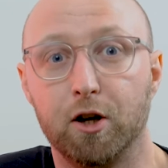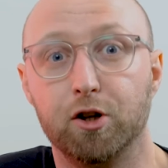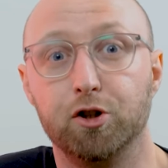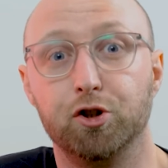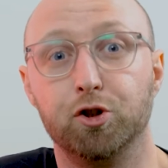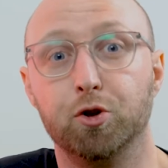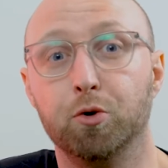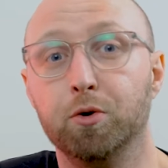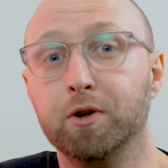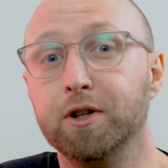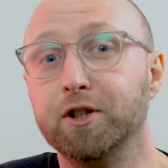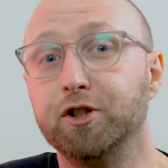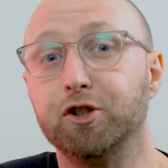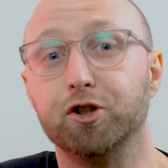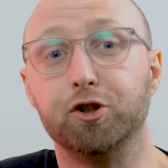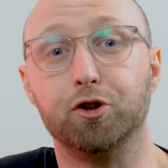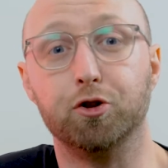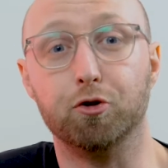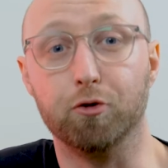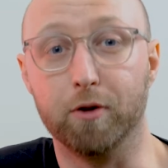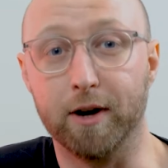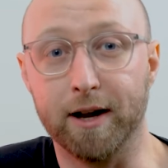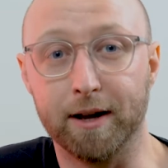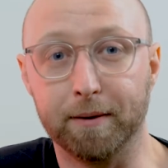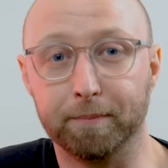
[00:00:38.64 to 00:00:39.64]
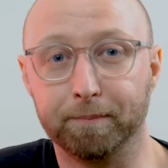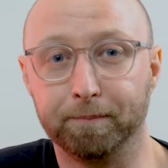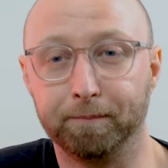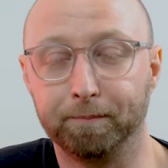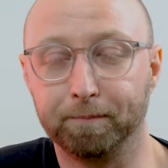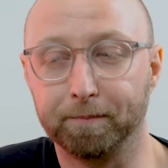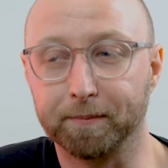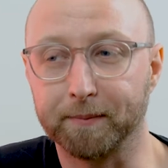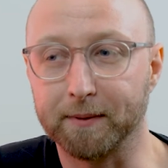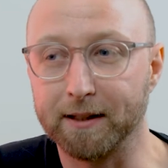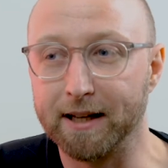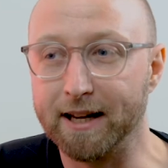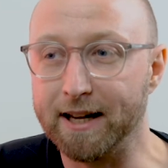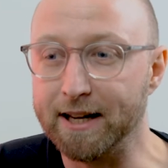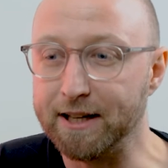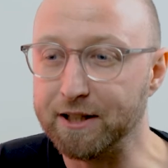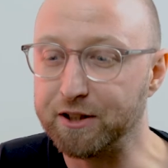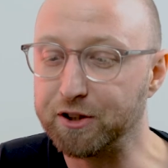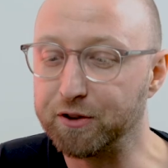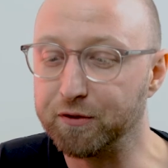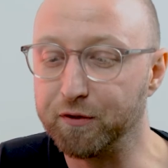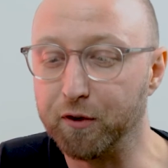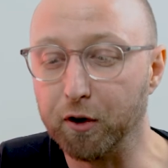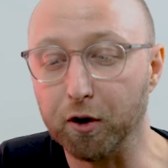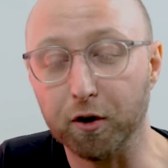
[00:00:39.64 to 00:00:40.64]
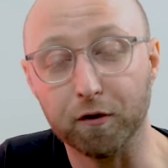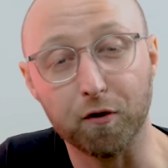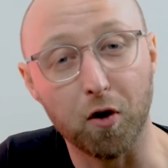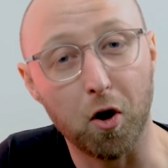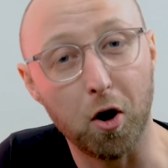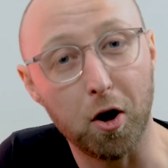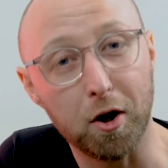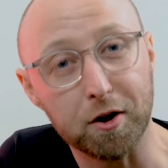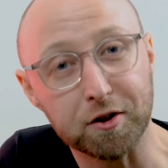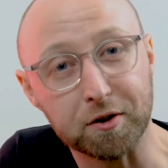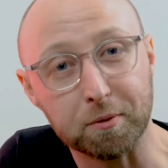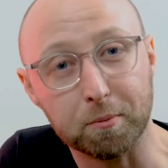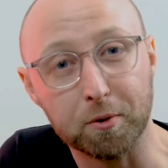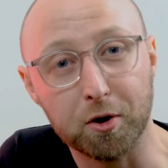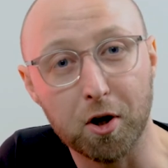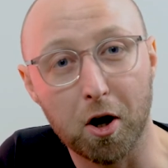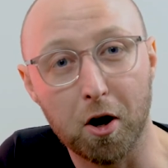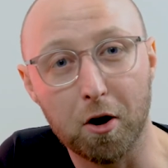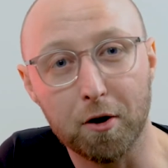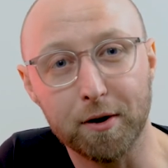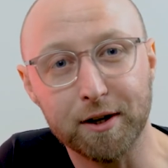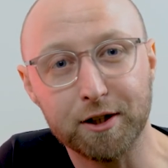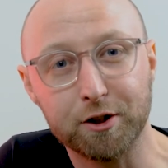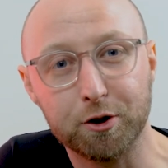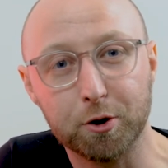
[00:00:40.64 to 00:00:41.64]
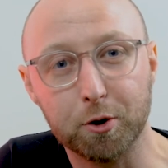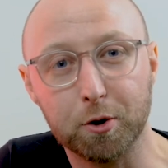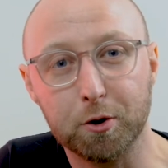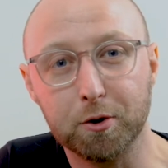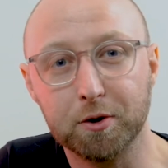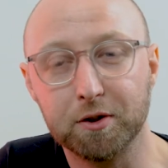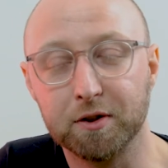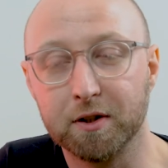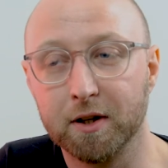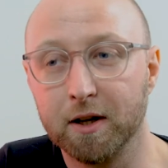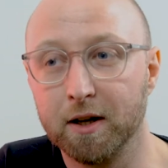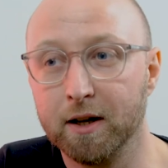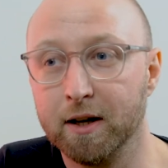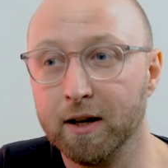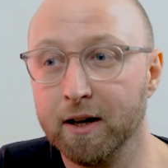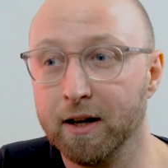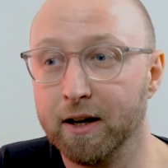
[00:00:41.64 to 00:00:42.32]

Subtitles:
Shoreditch is great. It's full of awesome characters.